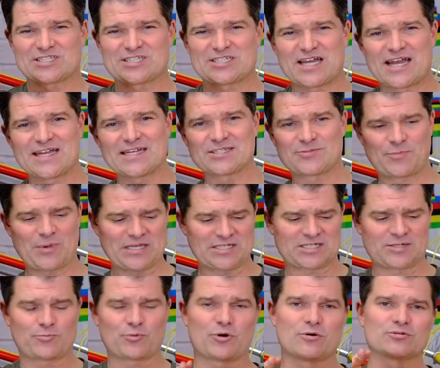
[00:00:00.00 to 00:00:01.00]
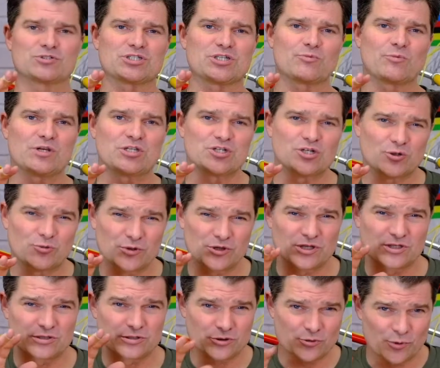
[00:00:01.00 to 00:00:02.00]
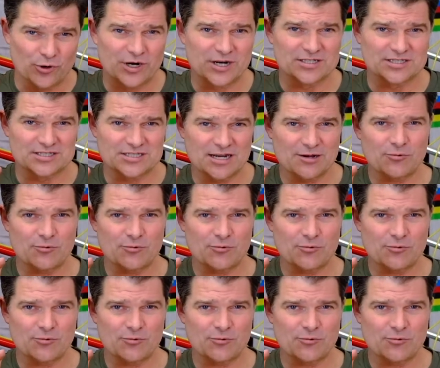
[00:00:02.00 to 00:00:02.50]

science-based approach that we took with the lubricants.